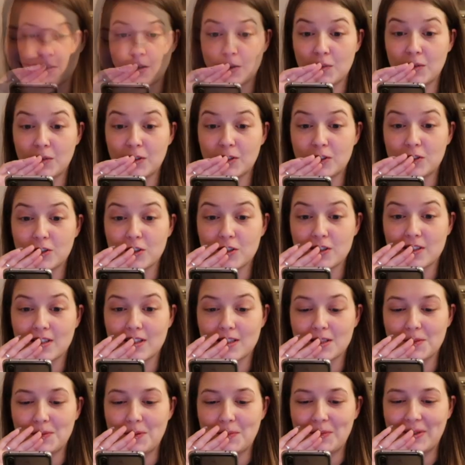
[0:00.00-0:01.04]
Oh my gosh,
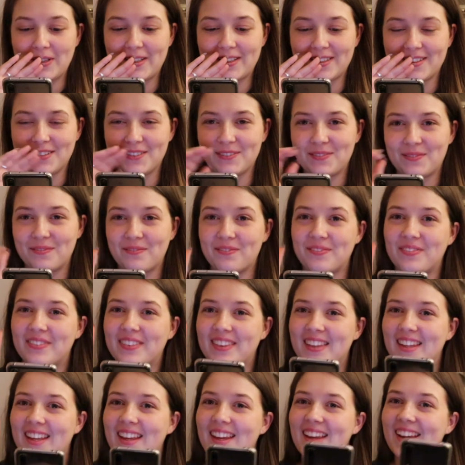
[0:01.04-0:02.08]
guess what, Bella?
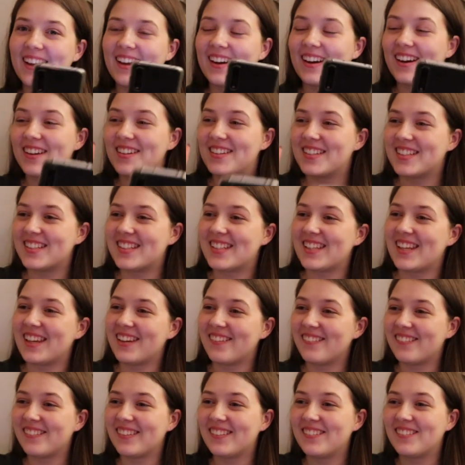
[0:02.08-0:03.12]
I just
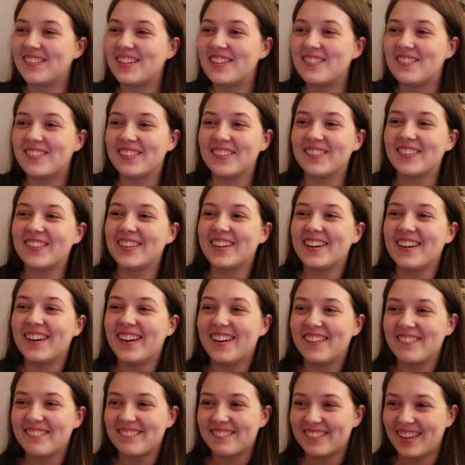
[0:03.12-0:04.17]
hit
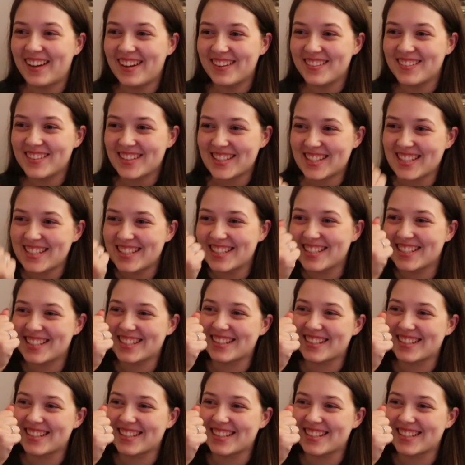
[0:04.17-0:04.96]
54,500